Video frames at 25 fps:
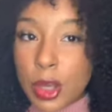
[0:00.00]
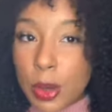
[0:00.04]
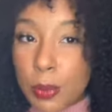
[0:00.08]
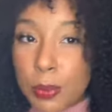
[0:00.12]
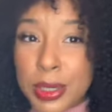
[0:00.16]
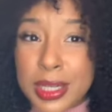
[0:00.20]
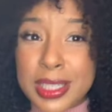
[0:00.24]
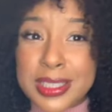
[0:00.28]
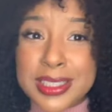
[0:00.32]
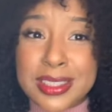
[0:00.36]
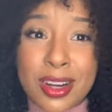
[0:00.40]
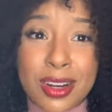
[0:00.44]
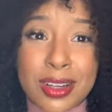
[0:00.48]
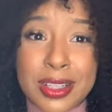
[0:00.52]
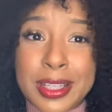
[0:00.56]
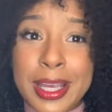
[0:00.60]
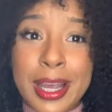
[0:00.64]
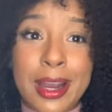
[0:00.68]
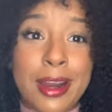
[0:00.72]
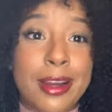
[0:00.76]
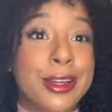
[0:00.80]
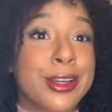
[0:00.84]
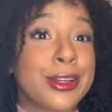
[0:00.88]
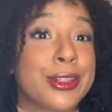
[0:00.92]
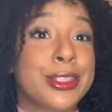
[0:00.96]
Because curly
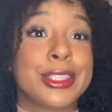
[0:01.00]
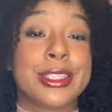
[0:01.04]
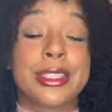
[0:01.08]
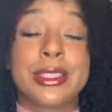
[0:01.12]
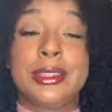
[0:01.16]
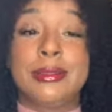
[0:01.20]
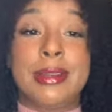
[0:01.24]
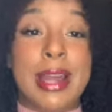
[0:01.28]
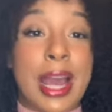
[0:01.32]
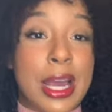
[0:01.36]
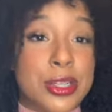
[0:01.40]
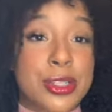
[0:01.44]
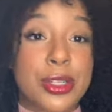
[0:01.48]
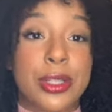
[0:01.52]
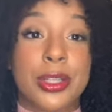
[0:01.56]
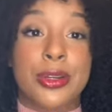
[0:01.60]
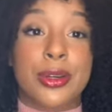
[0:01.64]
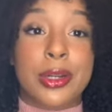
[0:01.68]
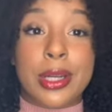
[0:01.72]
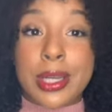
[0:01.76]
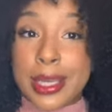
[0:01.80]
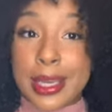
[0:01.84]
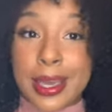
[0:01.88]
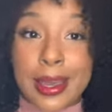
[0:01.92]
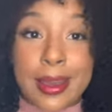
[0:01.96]
hair, you're just naturally
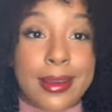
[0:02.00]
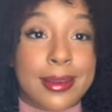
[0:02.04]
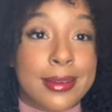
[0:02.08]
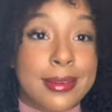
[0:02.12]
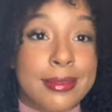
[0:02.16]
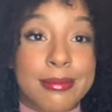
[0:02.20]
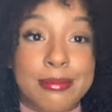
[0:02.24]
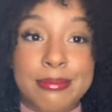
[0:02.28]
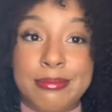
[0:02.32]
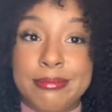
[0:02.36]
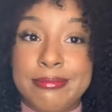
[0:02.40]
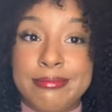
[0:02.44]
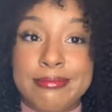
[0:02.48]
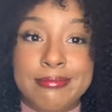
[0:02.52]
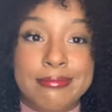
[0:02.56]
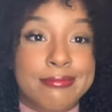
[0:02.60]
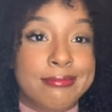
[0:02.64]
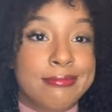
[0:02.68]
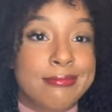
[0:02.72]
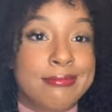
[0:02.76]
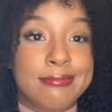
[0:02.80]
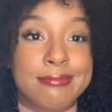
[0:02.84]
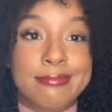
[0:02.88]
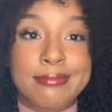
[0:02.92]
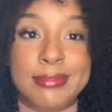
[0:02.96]
going to get
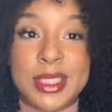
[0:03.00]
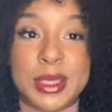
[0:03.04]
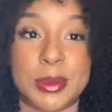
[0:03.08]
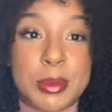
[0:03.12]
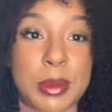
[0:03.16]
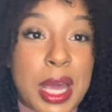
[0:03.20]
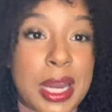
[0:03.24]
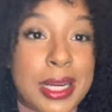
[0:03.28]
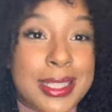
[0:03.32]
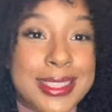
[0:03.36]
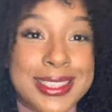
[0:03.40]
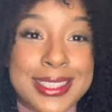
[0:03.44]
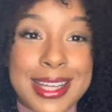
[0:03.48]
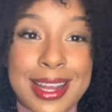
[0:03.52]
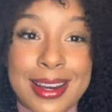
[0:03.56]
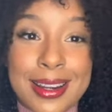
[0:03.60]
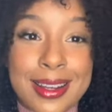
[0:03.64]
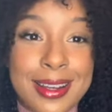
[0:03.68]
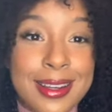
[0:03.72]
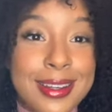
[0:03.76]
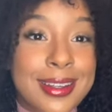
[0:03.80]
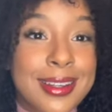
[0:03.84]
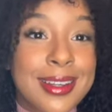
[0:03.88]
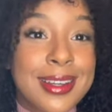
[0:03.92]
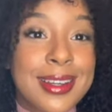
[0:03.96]
some kind of
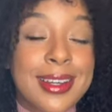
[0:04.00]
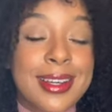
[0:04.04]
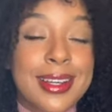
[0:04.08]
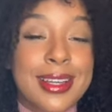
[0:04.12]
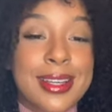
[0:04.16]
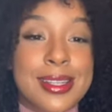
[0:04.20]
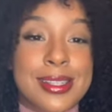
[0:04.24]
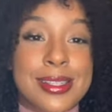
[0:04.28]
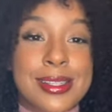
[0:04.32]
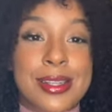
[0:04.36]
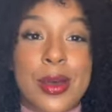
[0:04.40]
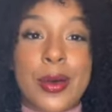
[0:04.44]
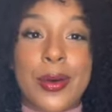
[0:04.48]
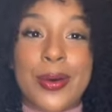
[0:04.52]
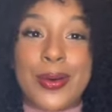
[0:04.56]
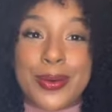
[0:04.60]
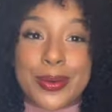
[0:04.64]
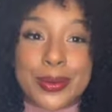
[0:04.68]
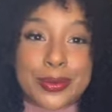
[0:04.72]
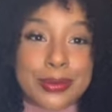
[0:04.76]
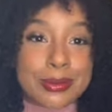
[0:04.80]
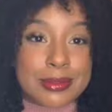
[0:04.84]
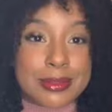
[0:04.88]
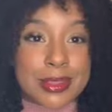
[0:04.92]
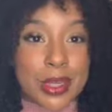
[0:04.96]
shedding.
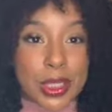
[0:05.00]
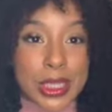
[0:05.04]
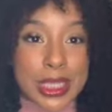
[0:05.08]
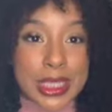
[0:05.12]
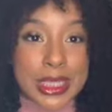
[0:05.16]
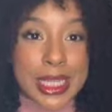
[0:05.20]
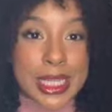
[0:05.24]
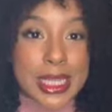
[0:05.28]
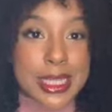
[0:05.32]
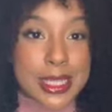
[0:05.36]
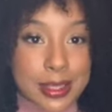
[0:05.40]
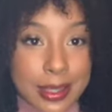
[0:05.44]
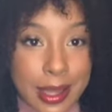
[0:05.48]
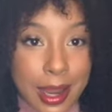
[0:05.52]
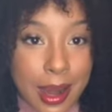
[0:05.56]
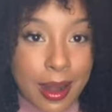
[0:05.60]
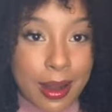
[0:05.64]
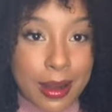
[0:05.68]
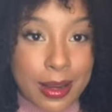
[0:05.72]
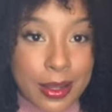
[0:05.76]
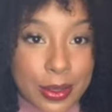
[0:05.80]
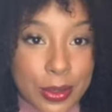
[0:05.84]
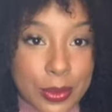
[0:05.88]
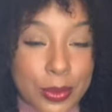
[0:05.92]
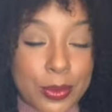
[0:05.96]
So don't let that scare
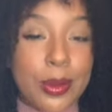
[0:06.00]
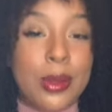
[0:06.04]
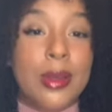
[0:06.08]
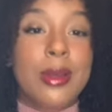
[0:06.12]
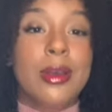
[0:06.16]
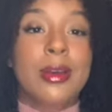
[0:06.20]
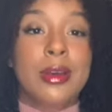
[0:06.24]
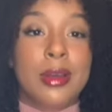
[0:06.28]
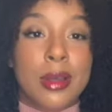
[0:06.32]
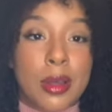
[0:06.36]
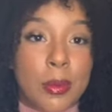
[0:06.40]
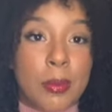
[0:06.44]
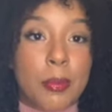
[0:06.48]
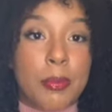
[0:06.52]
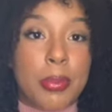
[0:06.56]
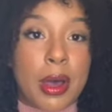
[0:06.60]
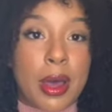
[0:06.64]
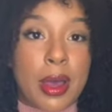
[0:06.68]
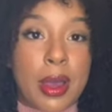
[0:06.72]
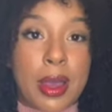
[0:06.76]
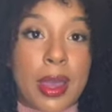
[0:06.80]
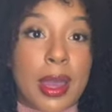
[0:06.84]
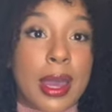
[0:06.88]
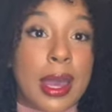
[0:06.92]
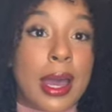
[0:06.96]
you,
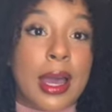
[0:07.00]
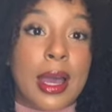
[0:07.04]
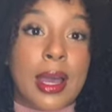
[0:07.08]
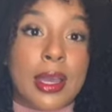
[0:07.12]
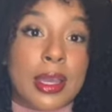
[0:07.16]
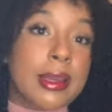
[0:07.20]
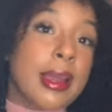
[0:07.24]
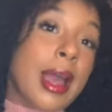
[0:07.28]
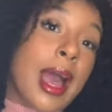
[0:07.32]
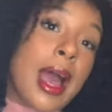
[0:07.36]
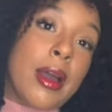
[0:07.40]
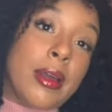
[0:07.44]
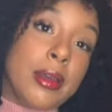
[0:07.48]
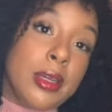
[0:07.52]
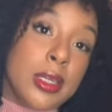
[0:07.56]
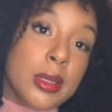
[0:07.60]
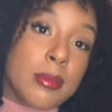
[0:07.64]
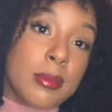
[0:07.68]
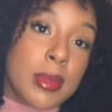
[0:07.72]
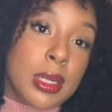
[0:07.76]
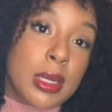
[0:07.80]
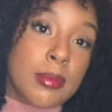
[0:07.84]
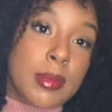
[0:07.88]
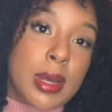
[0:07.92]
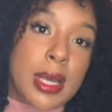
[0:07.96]
but how you can
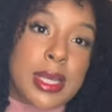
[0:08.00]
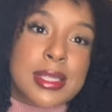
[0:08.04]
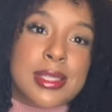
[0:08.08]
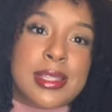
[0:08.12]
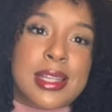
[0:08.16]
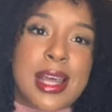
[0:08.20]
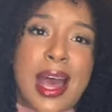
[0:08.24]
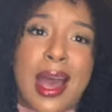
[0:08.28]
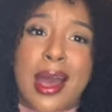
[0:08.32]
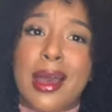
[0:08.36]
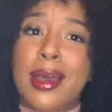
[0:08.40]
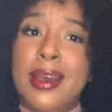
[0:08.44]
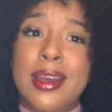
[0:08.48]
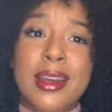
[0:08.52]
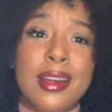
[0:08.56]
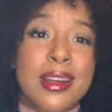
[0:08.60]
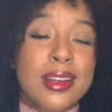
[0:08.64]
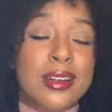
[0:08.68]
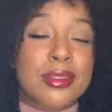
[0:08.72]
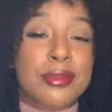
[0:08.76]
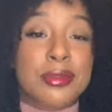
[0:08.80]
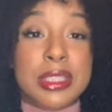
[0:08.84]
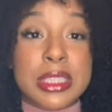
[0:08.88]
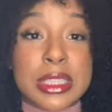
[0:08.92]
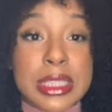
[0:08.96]
minimize that
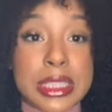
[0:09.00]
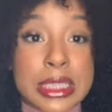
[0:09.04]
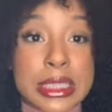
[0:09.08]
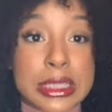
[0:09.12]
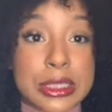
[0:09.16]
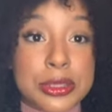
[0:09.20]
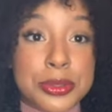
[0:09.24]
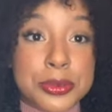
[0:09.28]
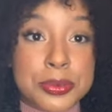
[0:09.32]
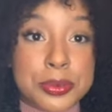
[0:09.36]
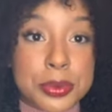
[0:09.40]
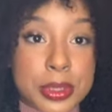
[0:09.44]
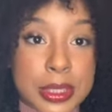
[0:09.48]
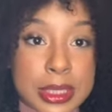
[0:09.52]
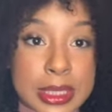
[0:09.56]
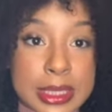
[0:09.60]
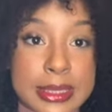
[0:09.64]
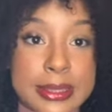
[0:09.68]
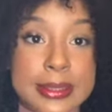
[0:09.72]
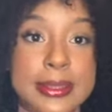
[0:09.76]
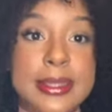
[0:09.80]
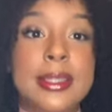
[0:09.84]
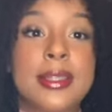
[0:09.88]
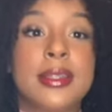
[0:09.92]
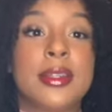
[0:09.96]
really is super
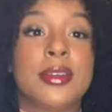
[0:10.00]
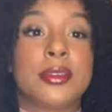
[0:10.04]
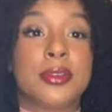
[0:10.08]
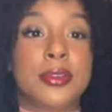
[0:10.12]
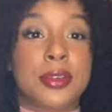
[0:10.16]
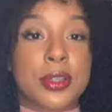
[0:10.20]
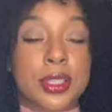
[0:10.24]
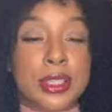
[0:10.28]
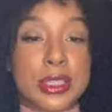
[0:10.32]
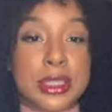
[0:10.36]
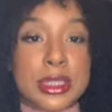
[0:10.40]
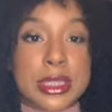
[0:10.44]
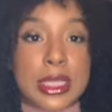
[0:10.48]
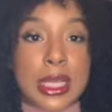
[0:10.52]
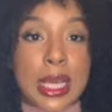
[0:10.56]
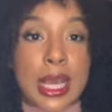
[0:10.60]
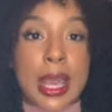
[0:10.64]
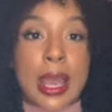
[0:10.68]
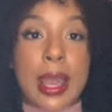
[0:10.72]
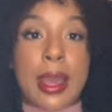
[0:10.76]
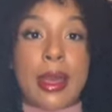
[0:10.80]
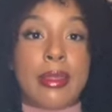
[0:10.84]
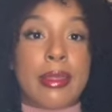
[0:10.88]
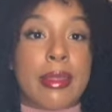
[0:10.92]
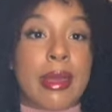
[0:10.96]
easy. The first
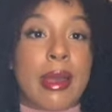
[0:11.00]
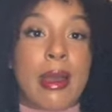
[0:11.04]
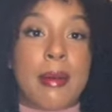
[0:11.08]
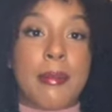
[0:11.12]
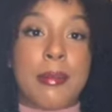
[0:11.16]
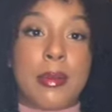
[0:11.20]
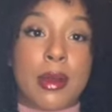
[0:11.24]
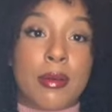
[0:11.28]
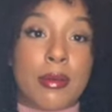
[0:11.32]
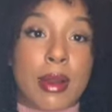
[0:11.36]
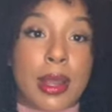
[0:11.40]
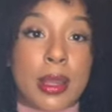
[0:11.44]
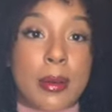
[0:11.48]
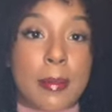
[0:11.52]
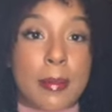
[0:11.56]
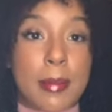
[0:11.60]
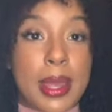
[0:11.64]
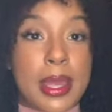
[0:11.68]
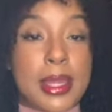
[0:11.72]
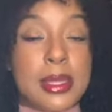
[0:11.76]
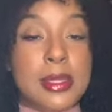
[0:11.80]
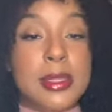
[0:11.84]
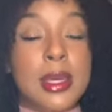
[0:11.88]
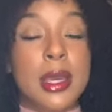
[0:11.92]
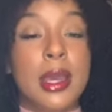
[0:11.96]
thing that I'm going to
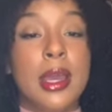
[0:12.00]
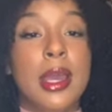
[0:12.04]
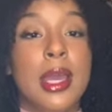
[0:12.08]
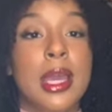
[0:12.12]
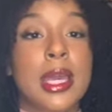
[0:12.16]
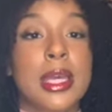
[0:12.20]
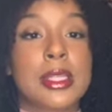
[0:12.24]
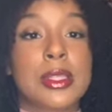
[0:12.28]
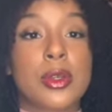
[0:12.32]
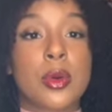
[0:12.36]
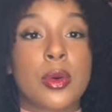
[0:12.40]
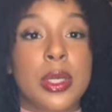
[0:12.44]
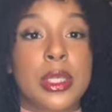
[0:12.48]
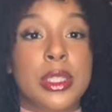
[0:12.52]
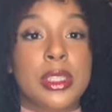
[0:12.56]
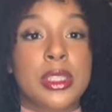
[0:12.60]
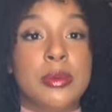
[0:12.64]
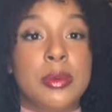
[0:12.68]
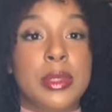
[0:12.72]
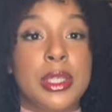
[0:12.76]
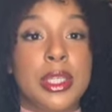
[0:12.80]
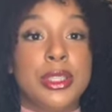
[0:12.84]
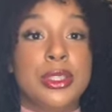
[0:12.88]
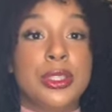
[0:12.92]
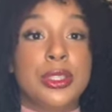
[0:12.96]
recommend is going to
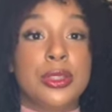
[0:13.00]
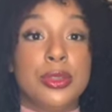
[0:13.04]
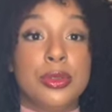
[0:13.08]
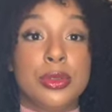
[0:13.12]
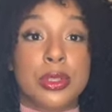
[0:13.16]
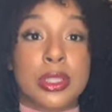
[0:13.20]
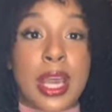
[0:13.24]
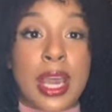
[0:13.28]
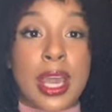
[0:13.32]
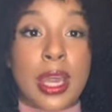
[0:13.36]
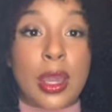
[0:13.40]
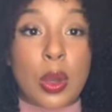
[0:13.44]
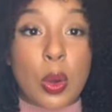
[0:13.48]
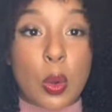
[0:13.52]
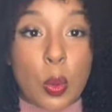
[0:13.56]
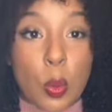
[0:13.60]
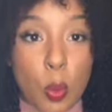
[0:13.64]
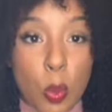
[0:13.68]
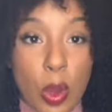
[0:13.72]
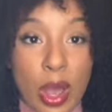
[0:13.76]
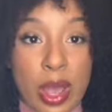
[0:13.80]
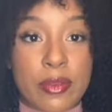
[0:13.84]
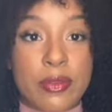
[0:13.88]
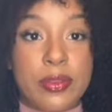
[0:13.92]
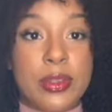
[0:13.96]
be to use a
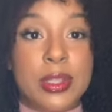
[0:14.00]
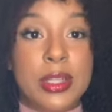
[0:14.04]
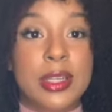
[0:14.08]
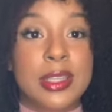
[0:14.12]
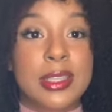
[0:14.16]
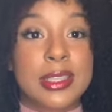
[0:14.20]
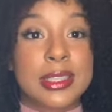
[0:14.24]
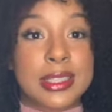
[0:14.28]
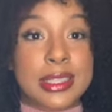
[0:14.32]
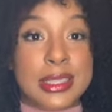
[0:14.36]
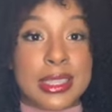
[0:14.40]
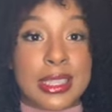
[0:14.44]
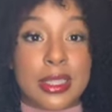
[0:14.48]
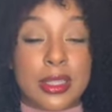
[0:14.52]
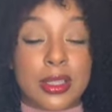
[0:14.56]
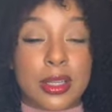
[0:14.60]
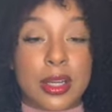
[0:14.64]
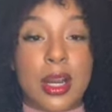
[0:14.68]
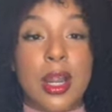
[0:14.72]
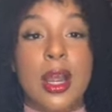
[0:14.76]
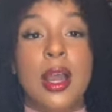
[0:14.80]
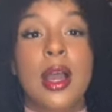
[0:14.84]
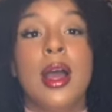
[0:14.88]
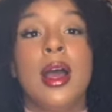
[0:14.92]
weft sealer.